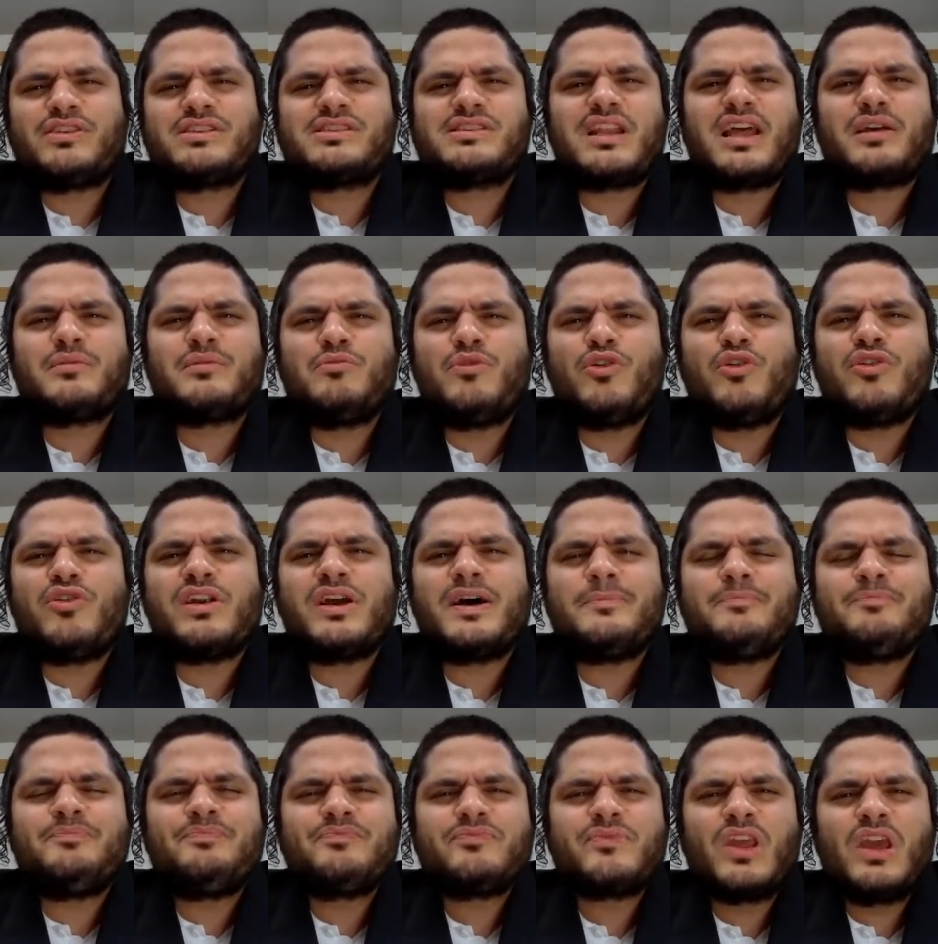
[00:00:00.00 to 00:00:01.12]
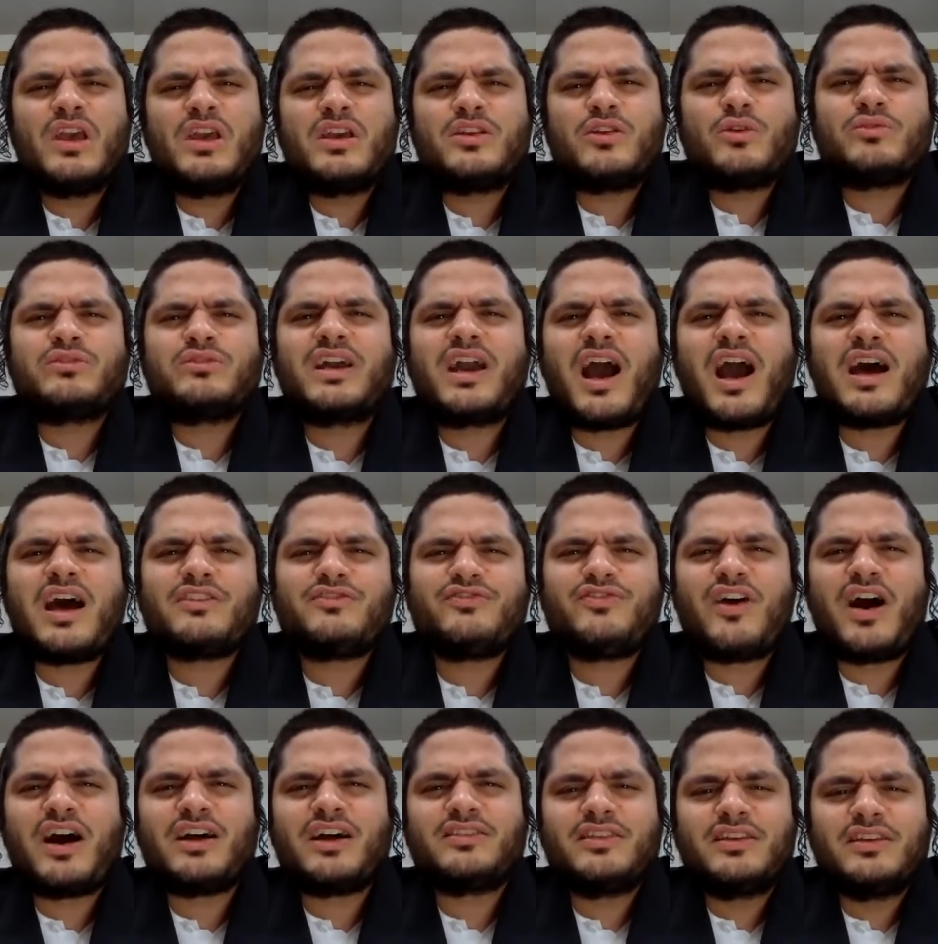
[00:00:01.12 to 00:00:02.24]
It's like more, um, you know, it's the like
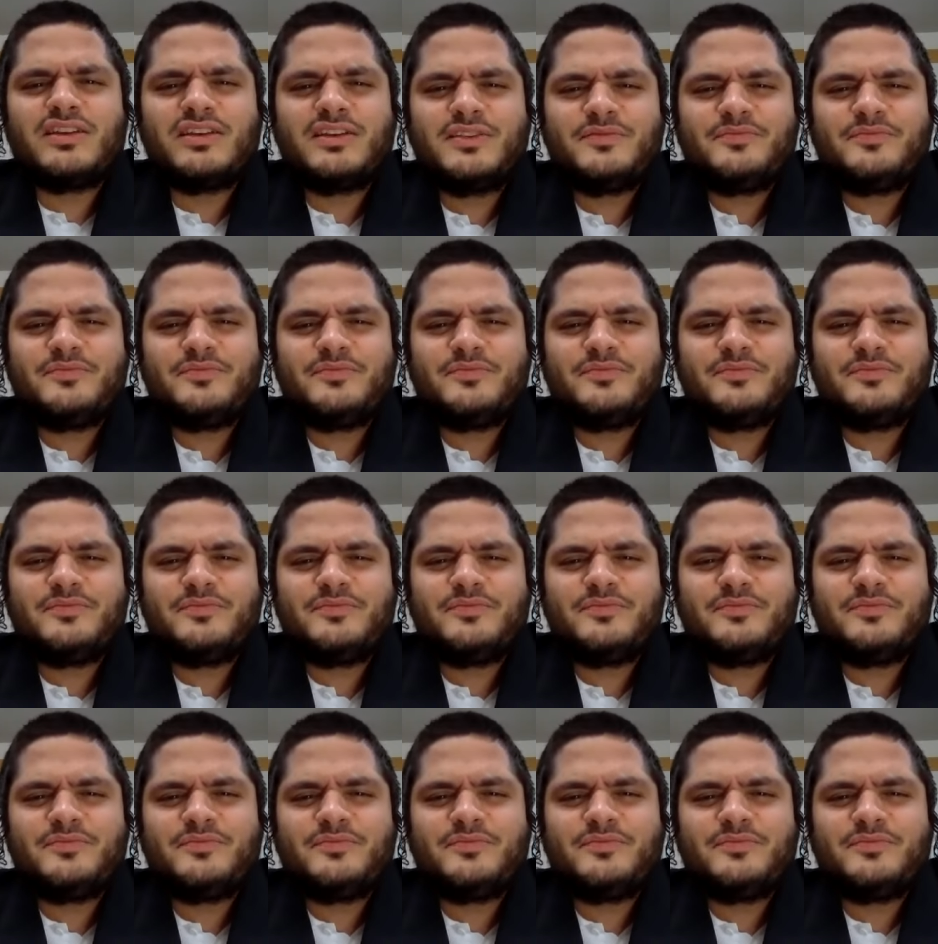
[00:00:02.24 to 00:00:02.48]
Godfather.